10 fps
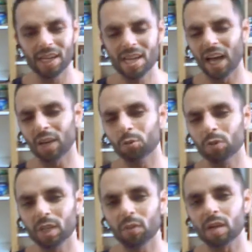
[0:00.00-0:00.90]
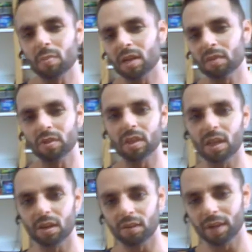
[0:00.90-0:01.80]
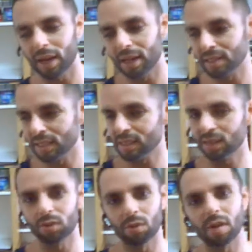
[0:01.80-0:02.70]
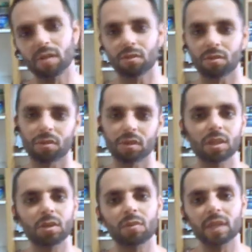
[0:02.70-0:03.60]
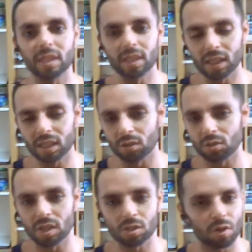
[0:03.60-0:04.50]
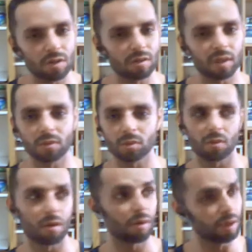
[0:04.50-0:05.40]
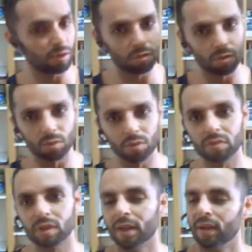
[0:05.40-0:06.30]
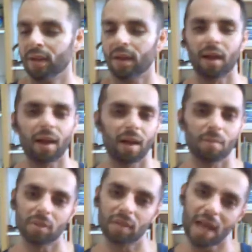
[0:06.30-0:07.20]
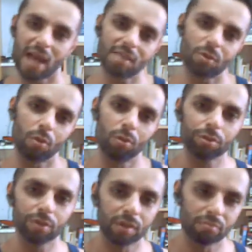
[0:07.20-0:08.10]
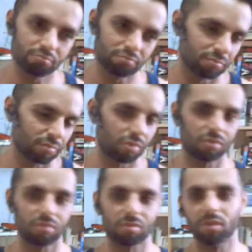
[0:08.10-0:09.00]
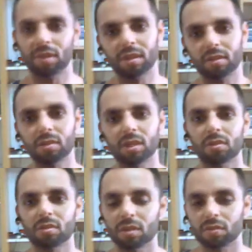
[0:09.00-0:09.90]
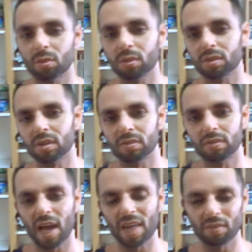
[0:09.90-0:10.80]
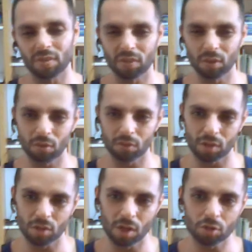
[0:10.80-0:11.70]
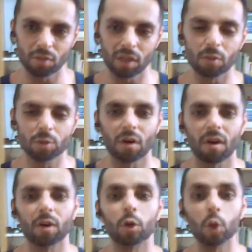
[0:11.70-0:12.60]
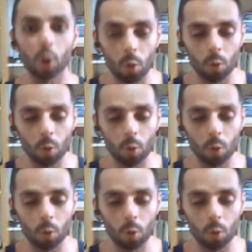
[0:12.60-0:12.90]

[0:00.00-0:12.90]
I don't really recommend it for the younger guys. Let's say if you're under 30, you don't really need it. Your testosterone levels are already through the roof. Uh, but the guys are older than 33, 34, 35. If you feel your testosterone levels are low,